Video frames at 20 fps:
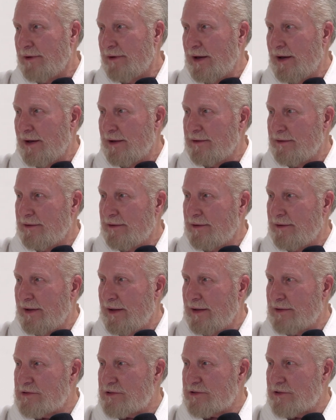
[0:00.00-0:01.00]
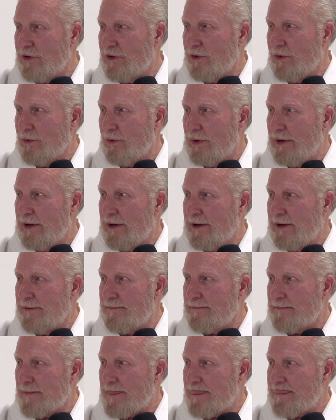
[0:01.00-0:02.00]
And so
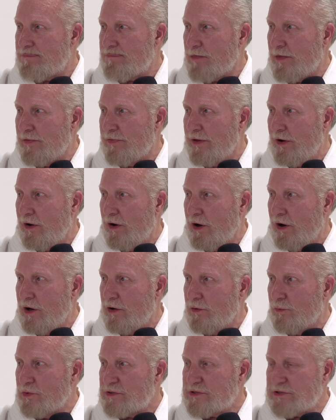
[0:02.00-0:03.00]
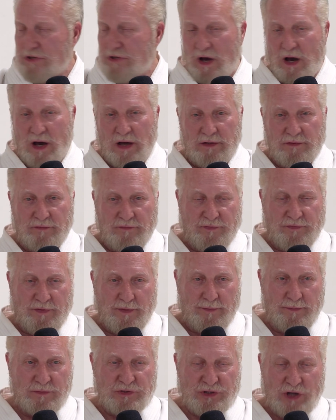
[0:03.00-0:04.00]
the art was taught
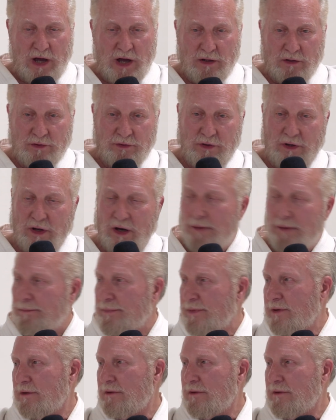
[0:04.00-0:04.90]
from childhood up.